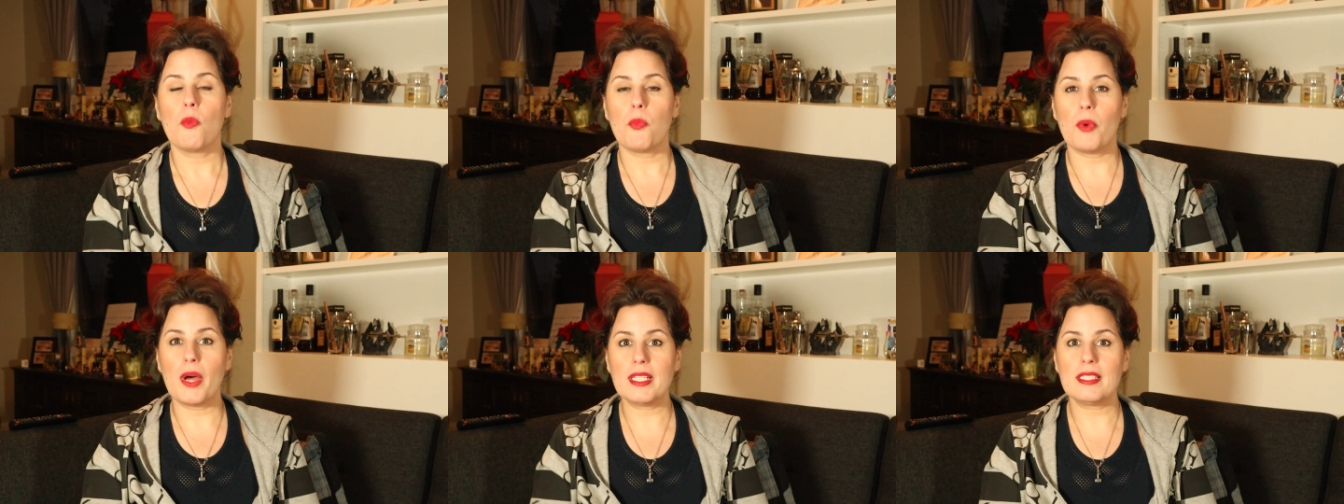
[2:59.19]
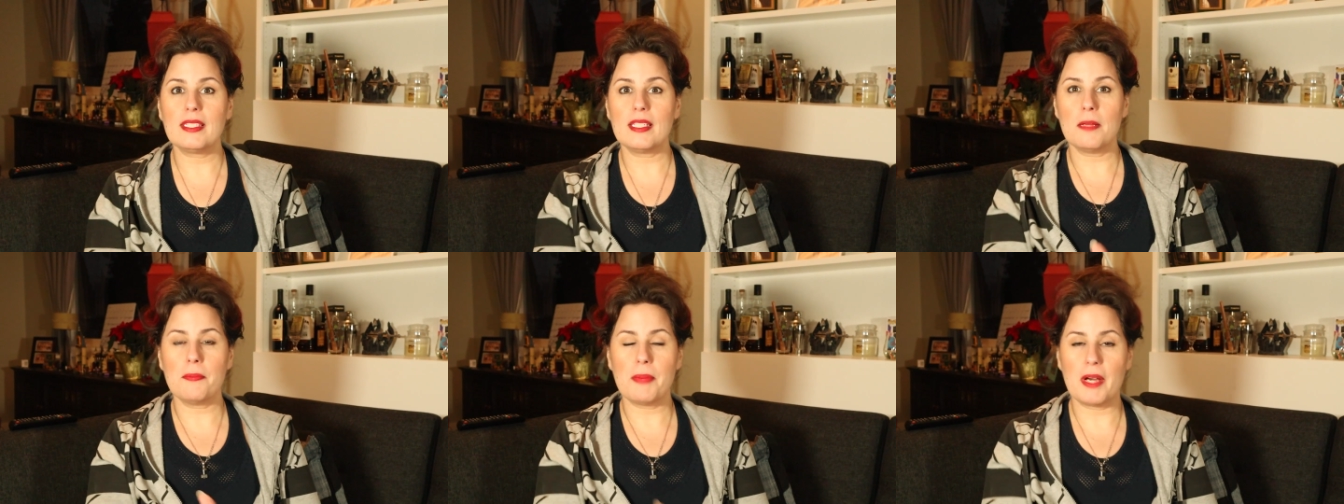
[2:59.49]

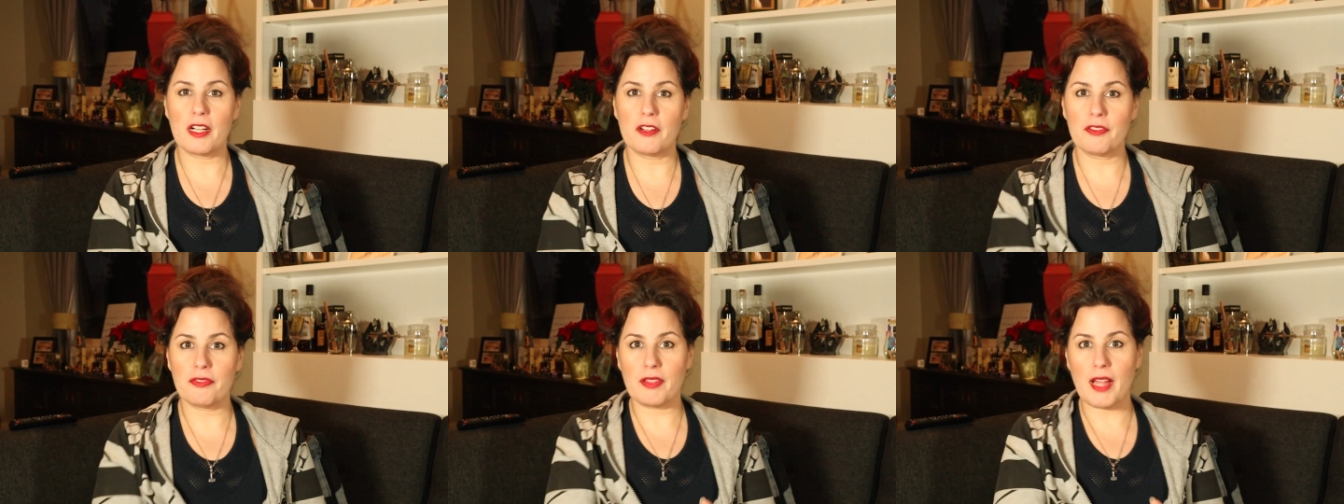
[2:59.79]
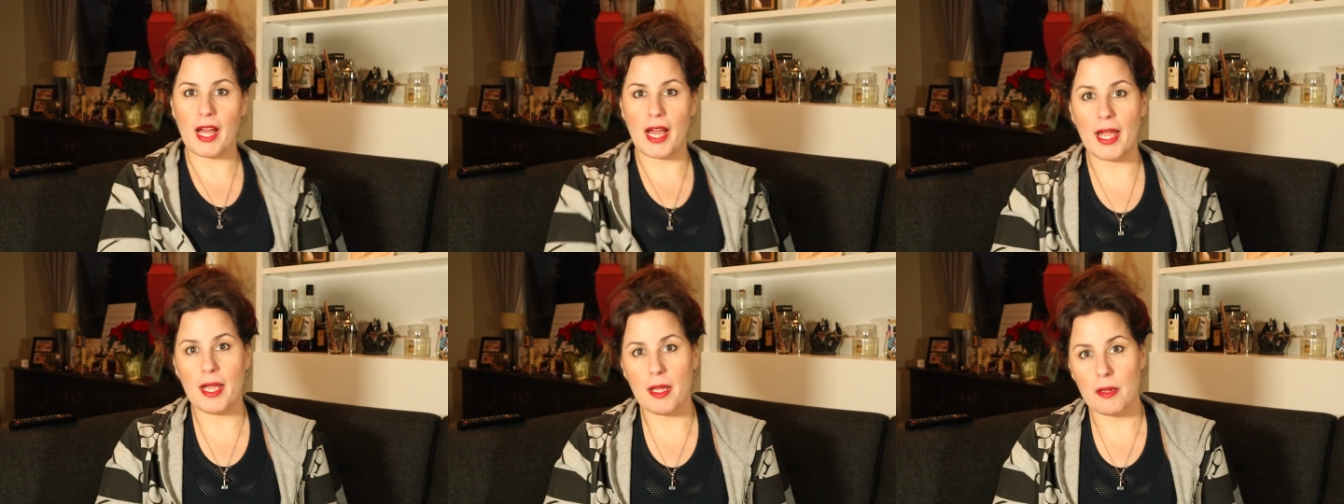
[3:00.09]
was he a
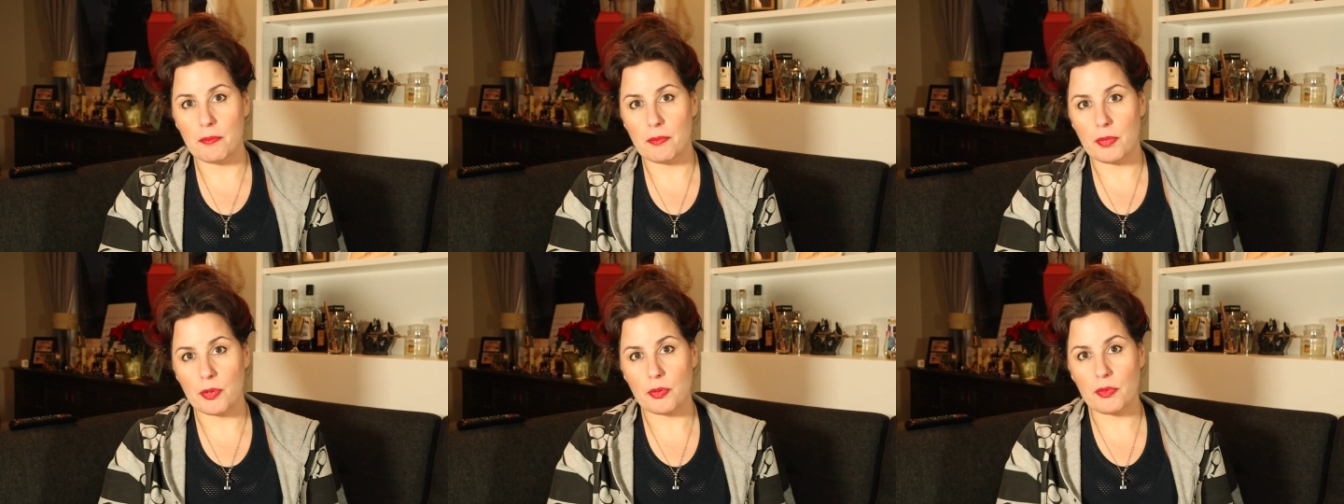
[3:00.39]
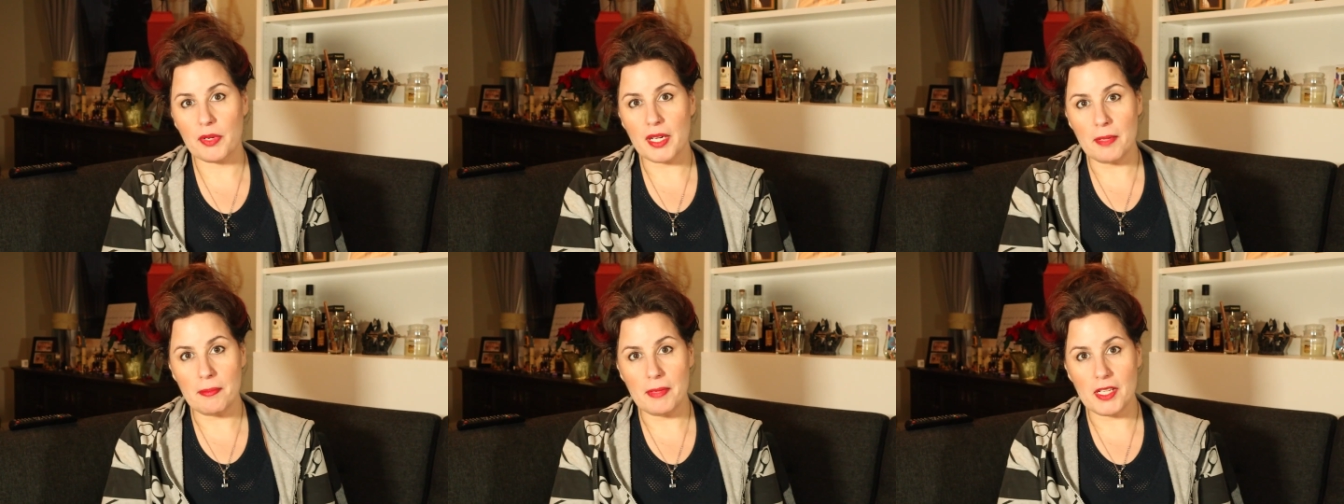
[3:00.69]
butterfly
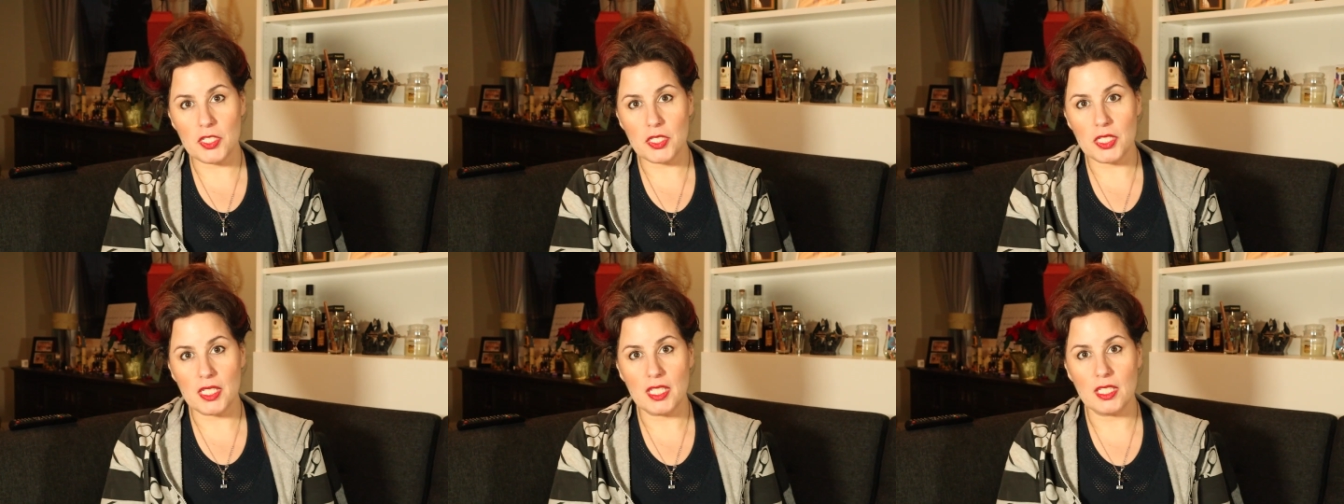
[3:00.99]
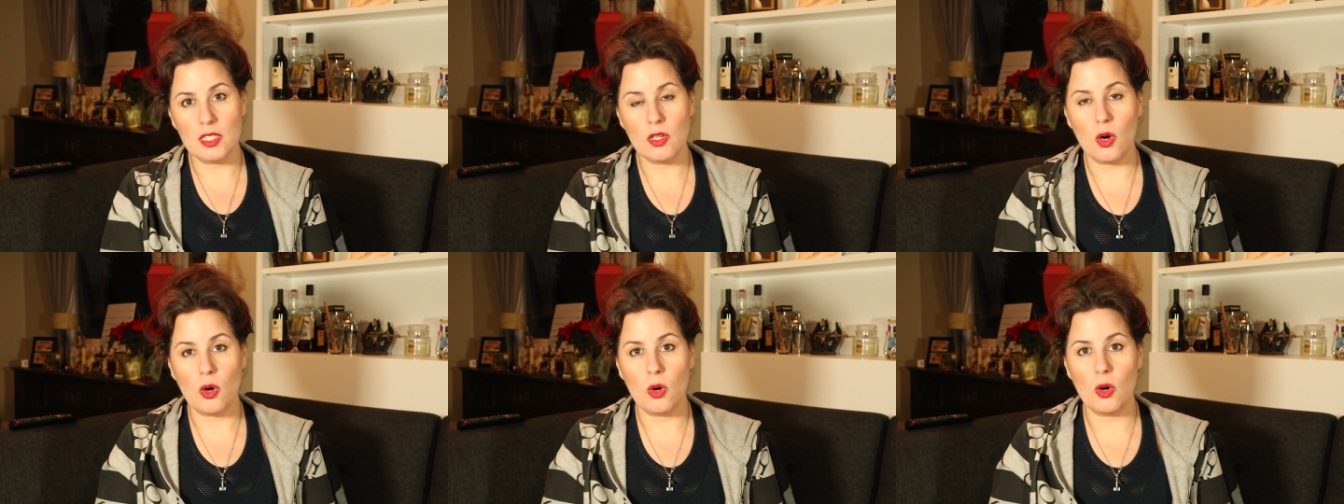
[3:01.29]
pre-mission,